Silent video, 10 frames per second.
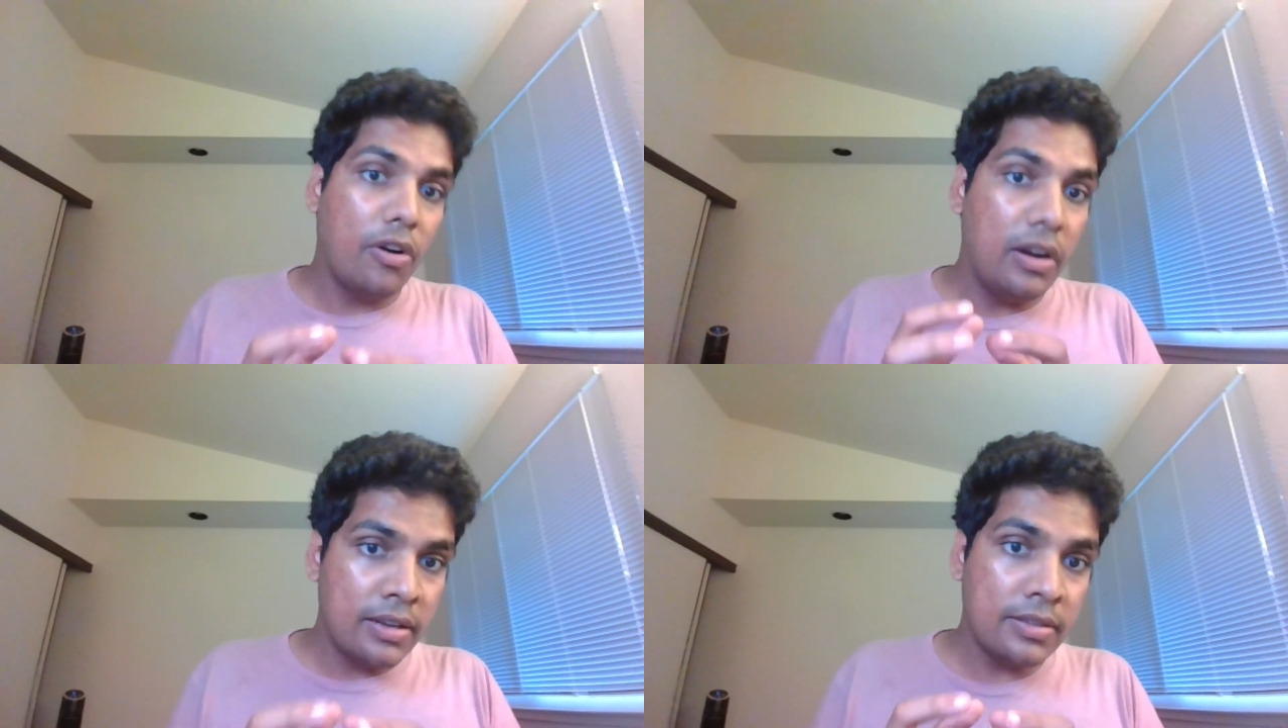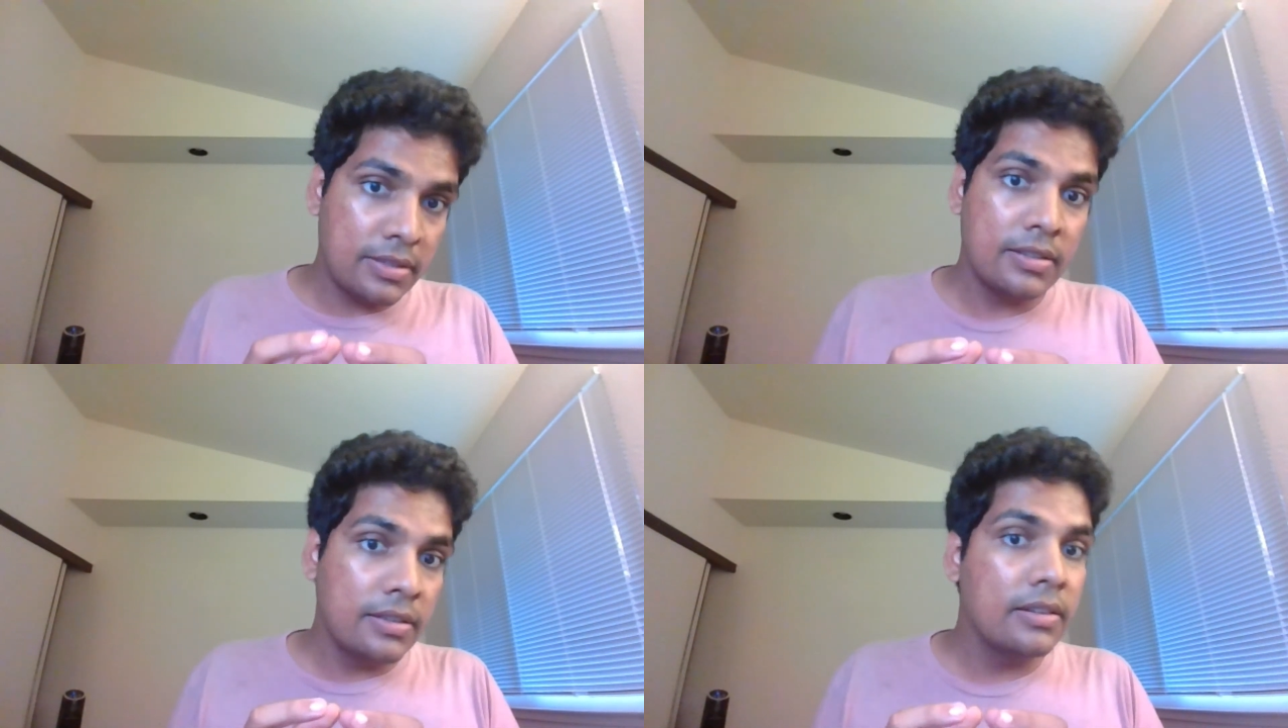
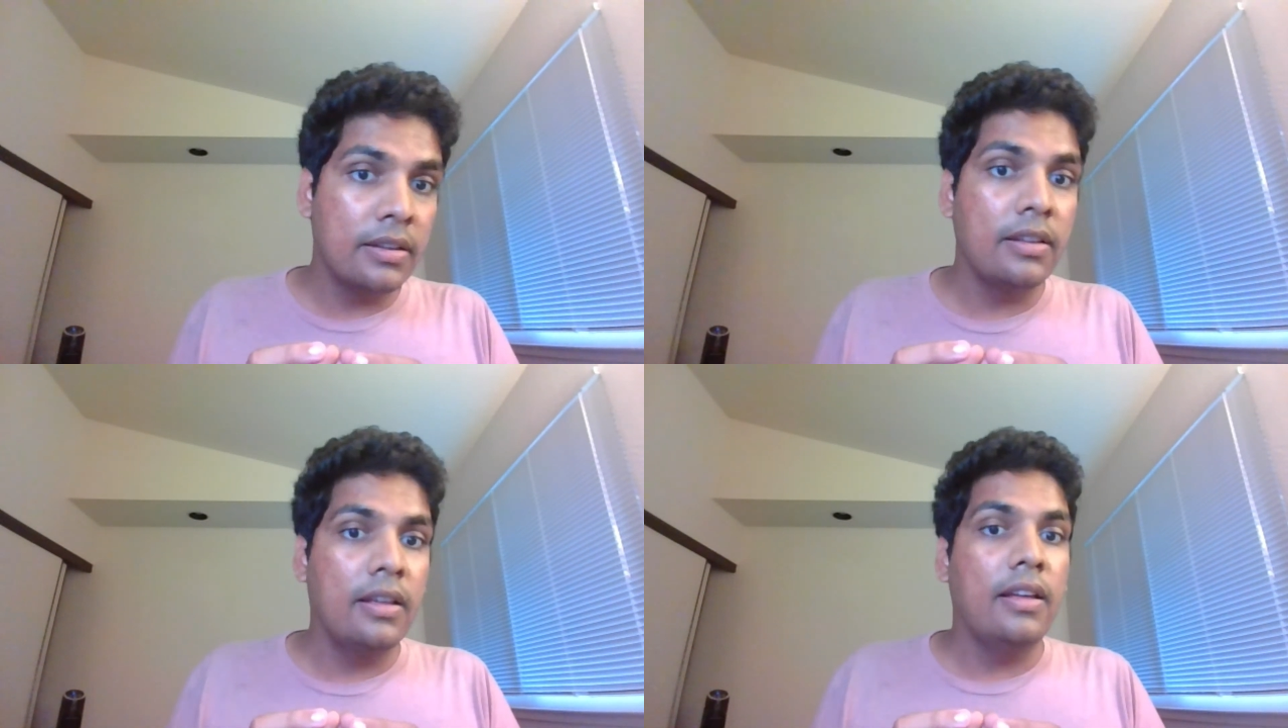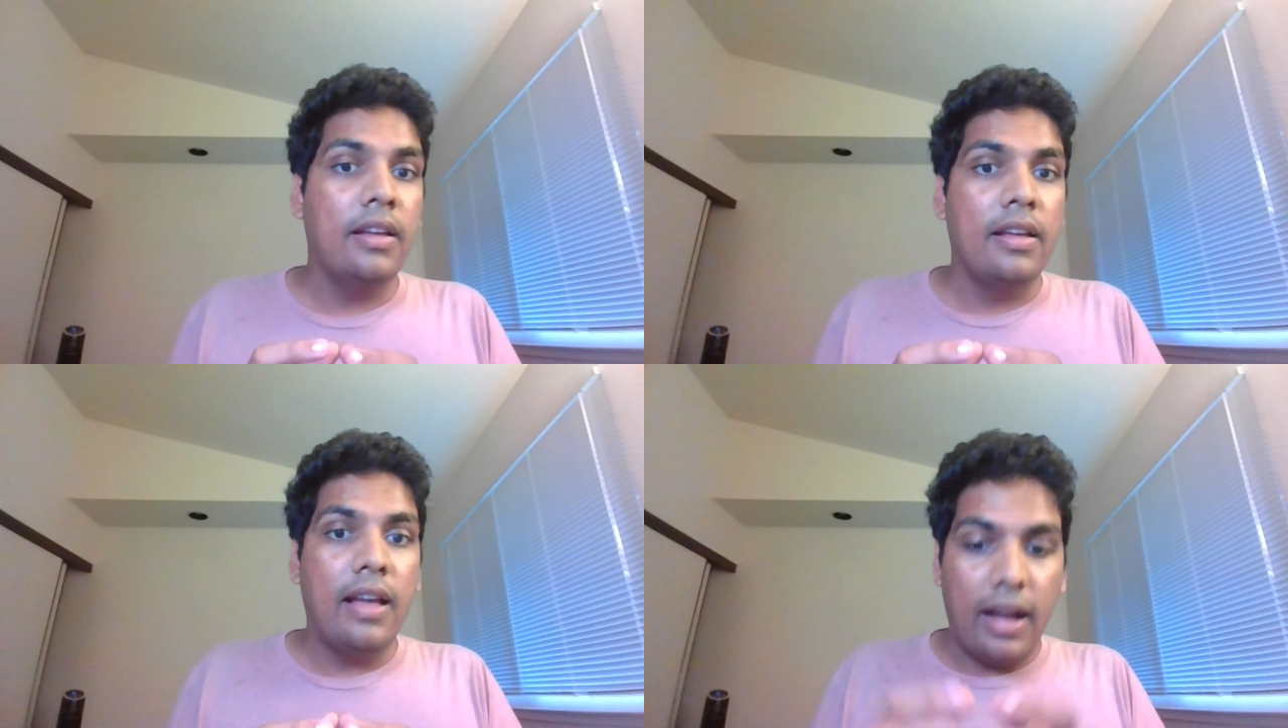contests,
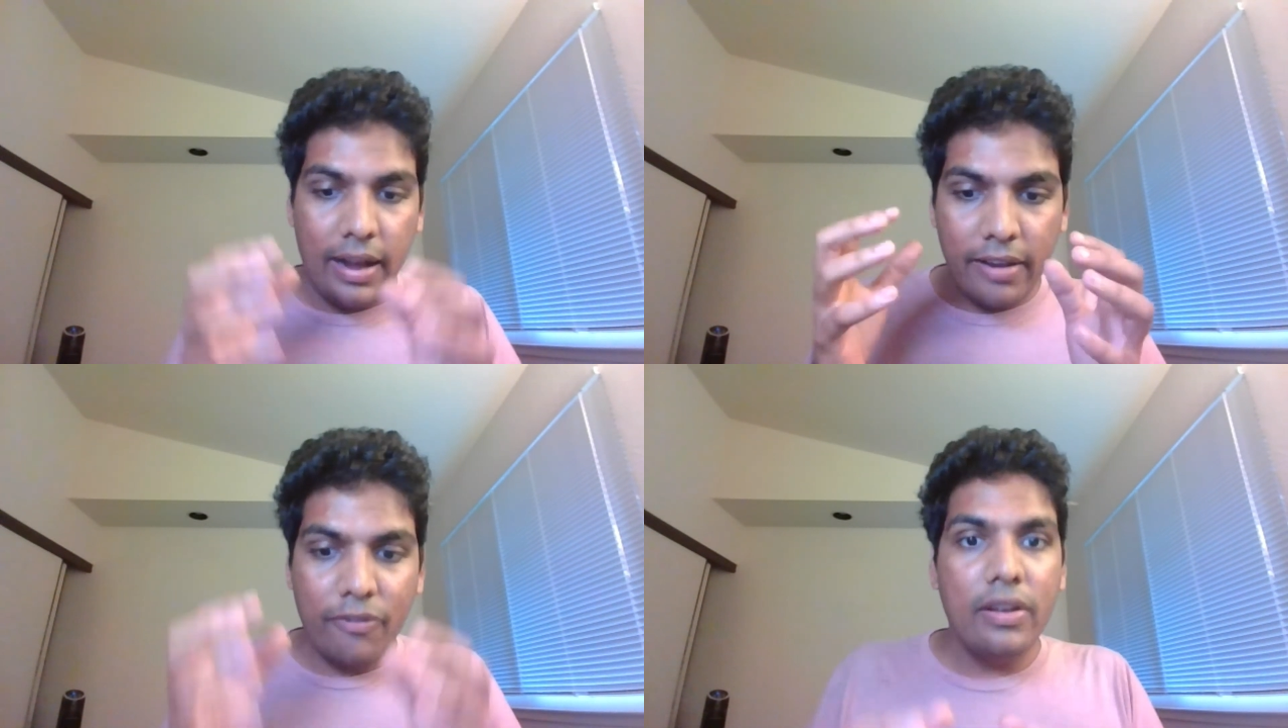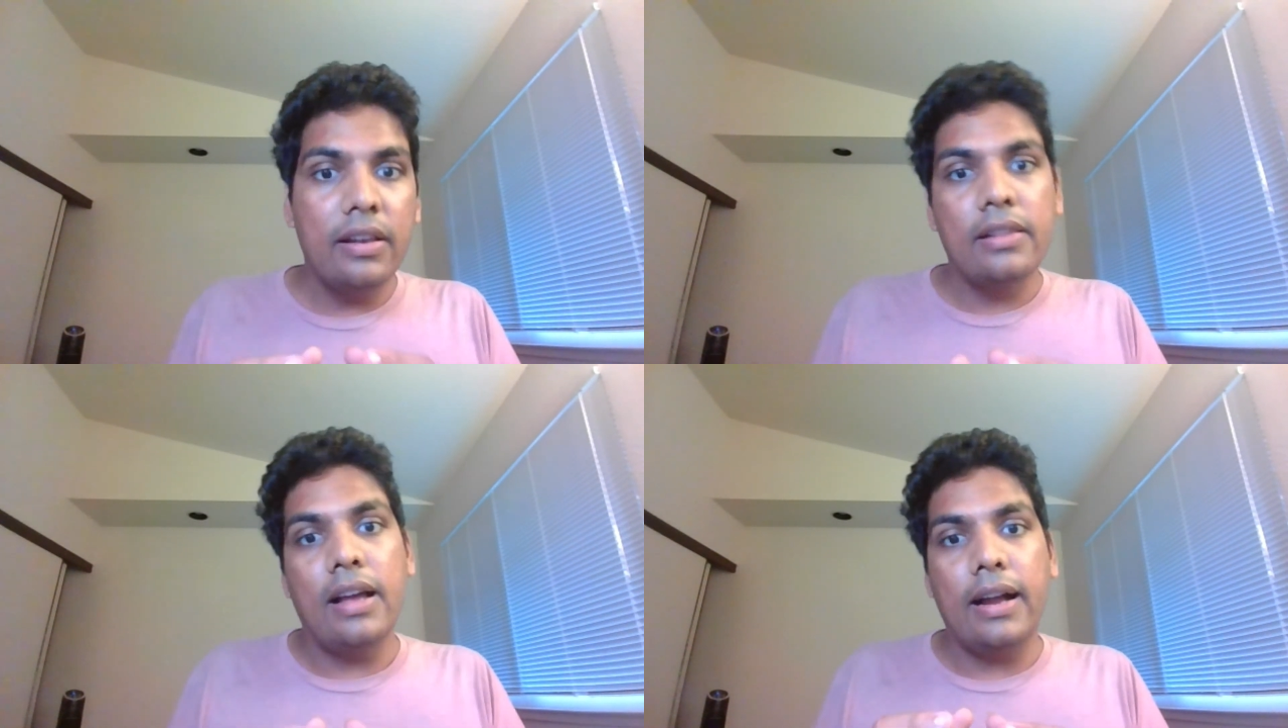I
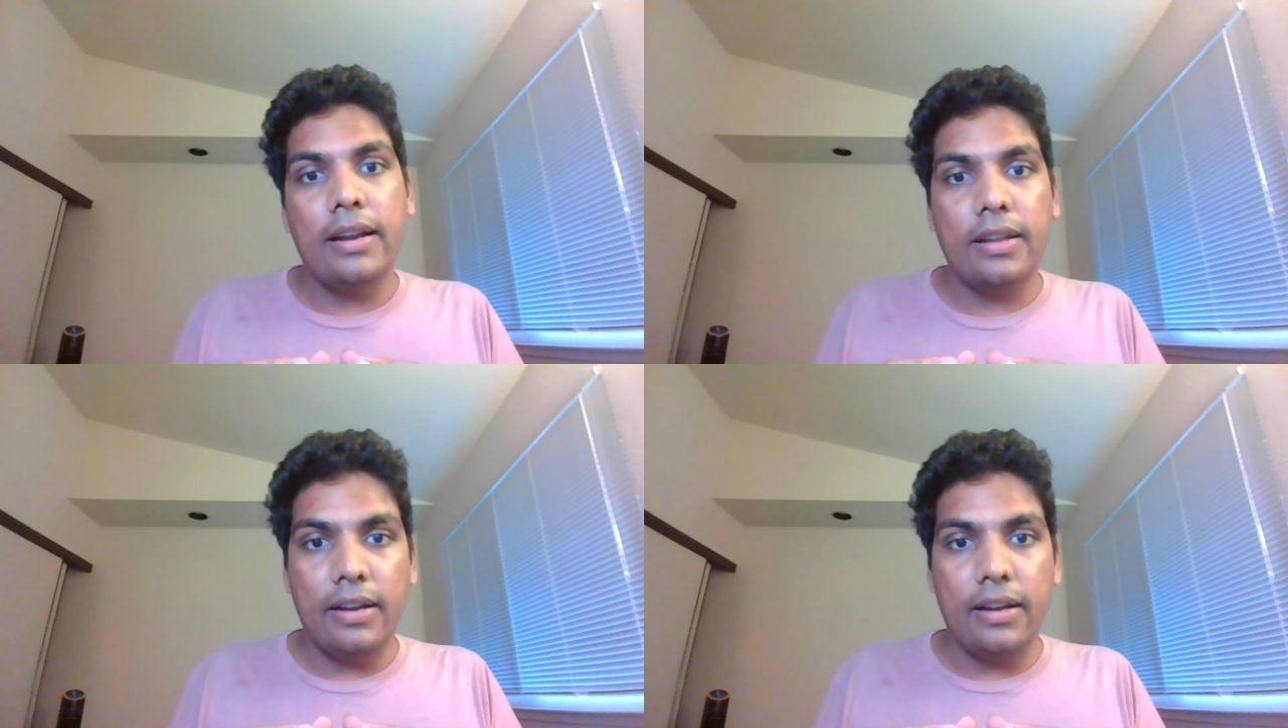feel that